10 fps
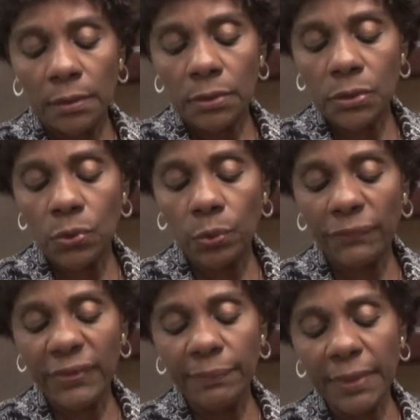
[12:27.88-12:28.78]
So
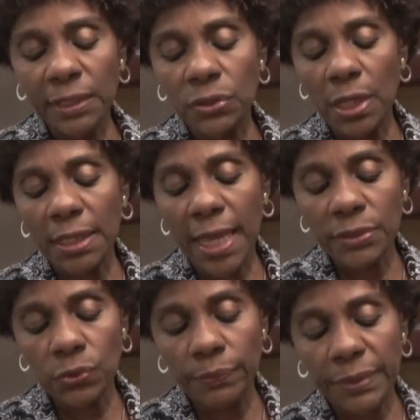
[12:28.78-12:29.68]
with the mixer, it
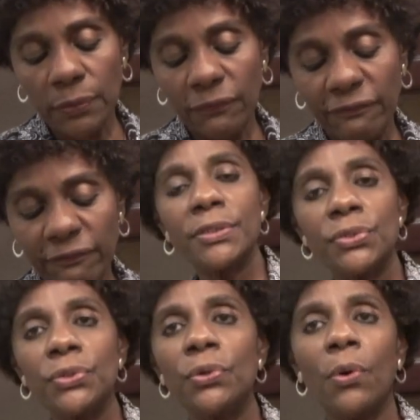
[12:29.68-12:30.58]
has to be. As
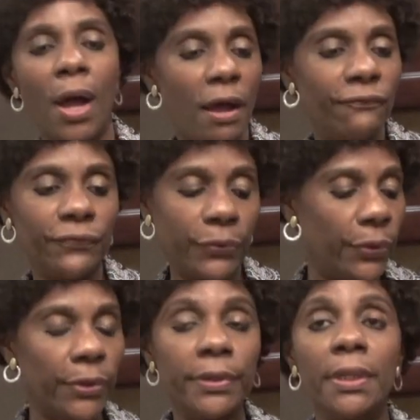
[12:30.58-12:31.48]
you know,
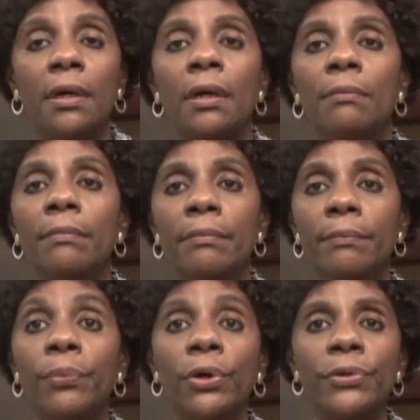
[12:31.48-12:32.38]
after the
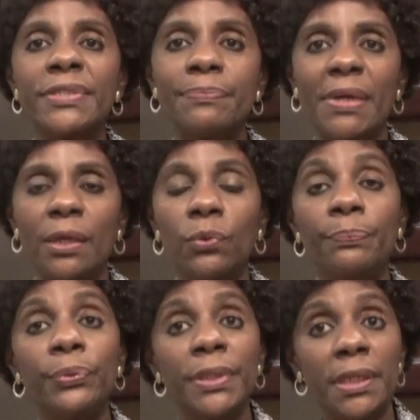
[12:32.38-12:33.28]
butters melt, we
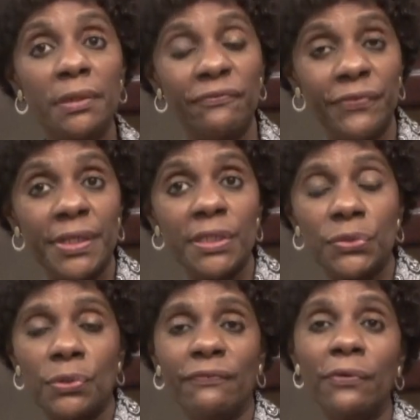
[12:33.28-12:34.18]
put it in the
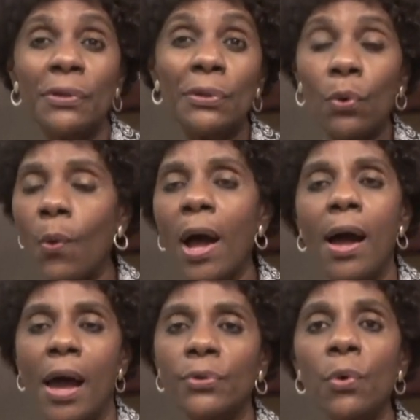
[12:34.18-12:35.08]
freezer for a little
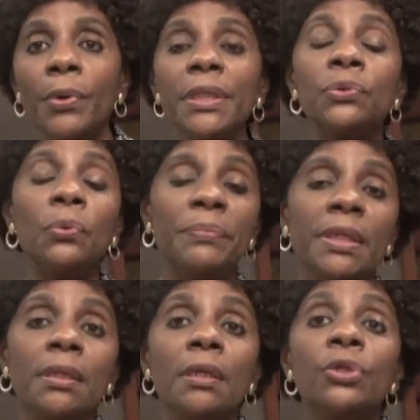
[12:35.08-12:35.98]
while. I don't want it to
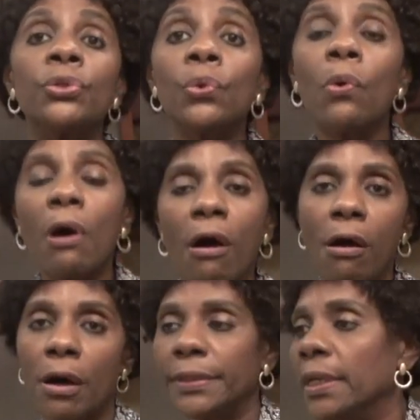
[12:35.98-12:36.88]
be too
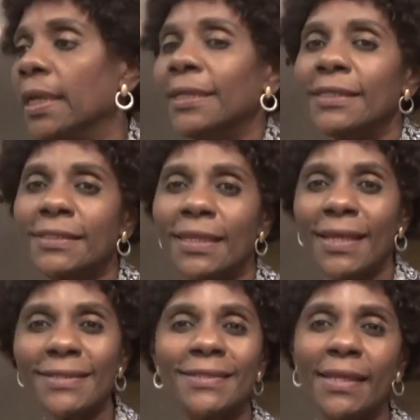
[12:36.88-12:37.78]
hard. It's
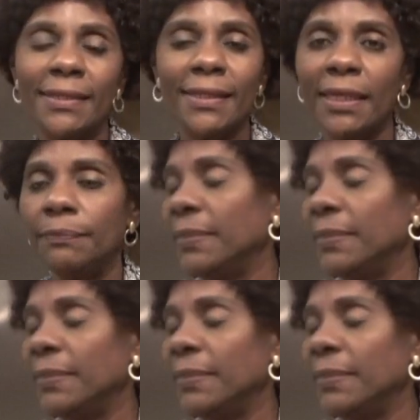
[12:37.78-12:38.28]
less than 10